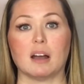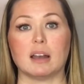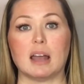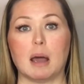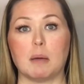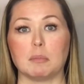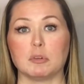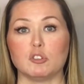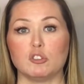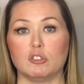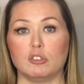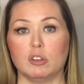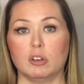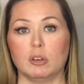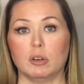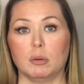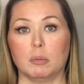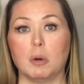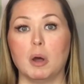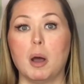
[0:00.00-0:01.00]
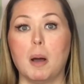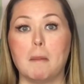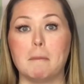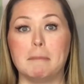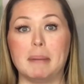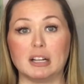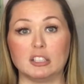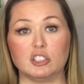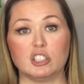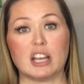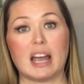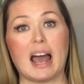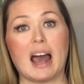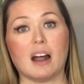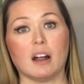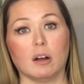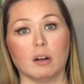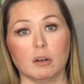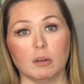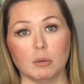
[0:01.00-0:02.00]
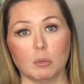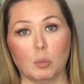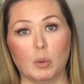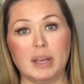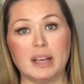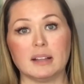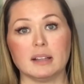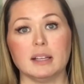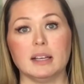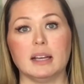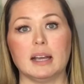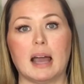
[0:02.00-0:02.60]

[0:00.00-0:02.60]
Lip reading: How much do you budget out weekly?